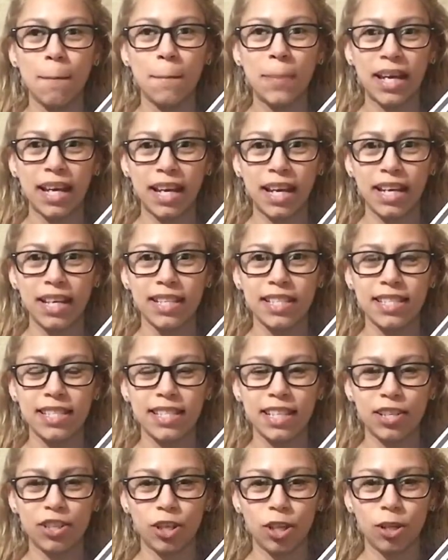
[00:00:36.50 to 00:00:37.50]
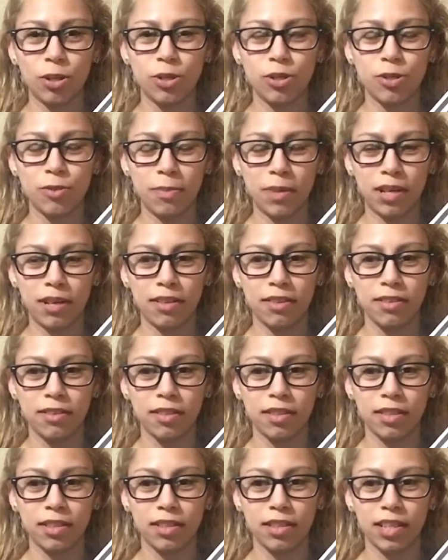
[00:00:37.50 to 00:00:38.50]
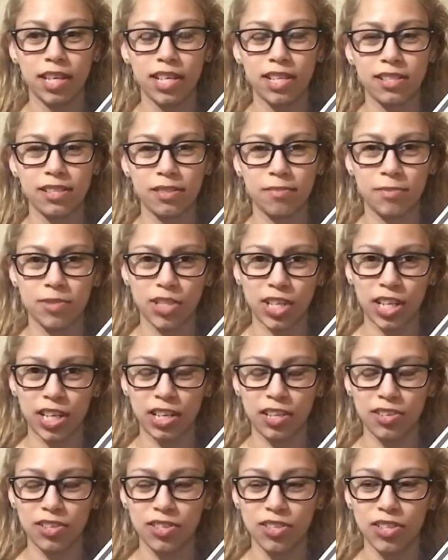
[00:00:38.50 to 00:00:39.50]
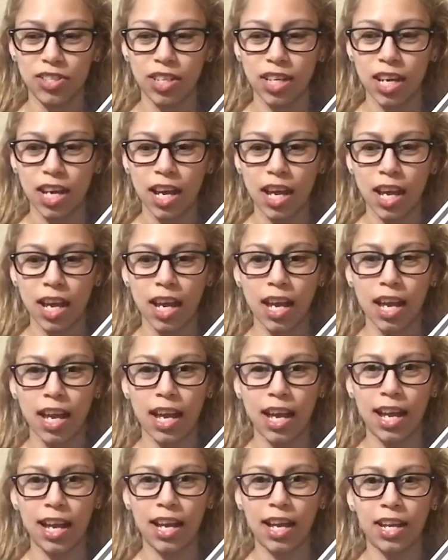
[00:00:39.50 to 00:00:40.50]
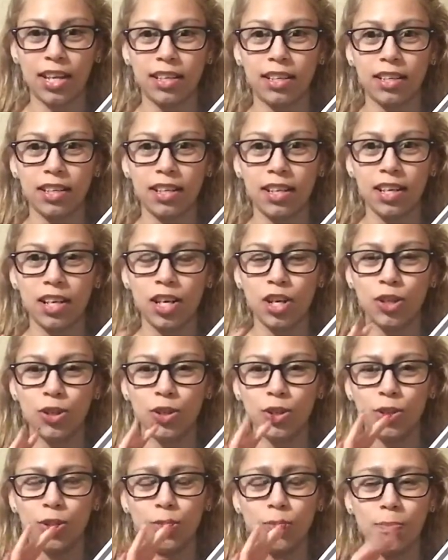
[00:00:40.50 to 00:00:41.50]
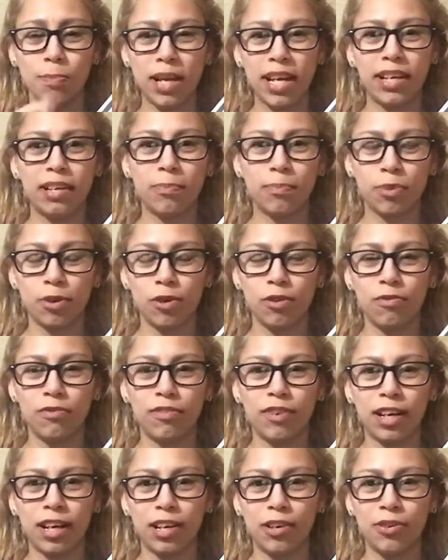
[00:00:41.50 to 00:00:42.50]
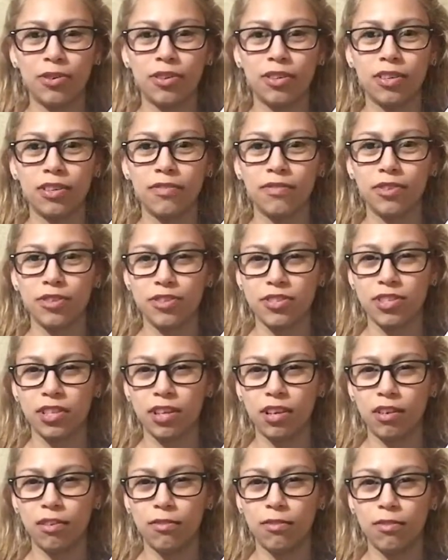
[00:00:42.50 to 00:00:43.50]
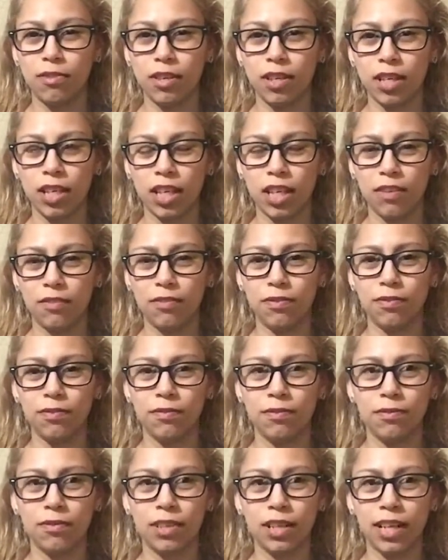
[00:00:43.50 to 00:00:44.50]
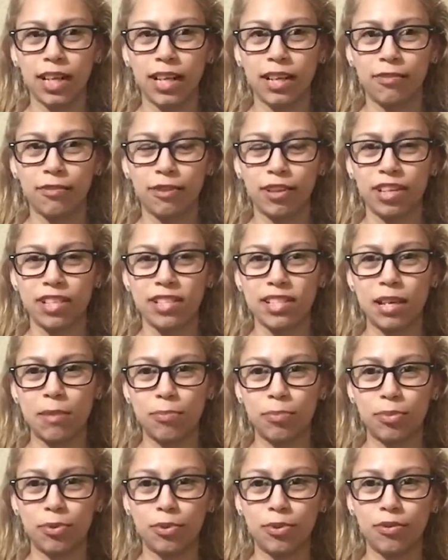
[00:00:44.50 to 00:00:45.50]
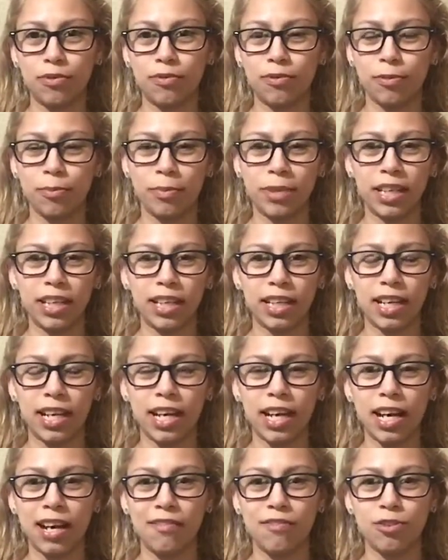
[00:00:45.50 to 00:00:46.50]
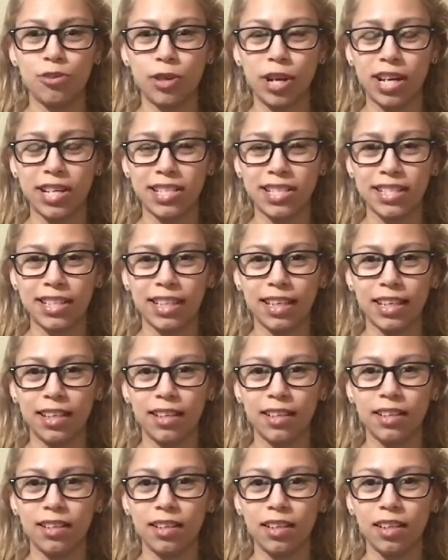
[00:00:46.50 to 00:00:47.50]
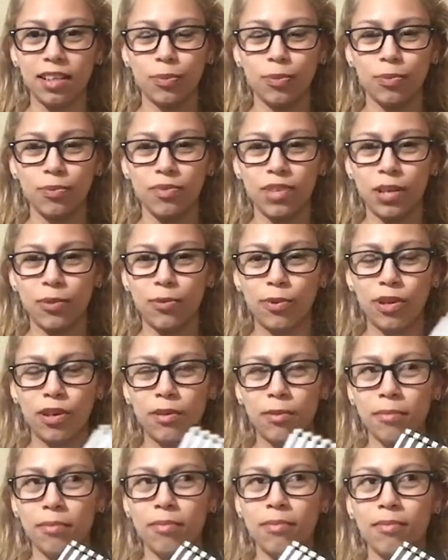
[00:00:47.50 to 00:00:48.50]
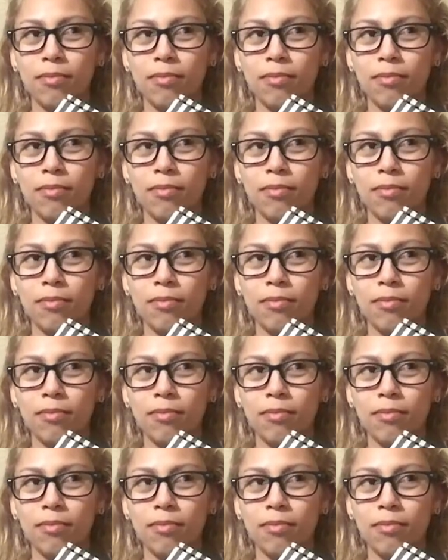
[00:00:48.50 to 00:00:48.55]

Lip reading: pay $10 a month and some change, and you make a profile of yourself. If, like, for example, for me, I have dry skin. They would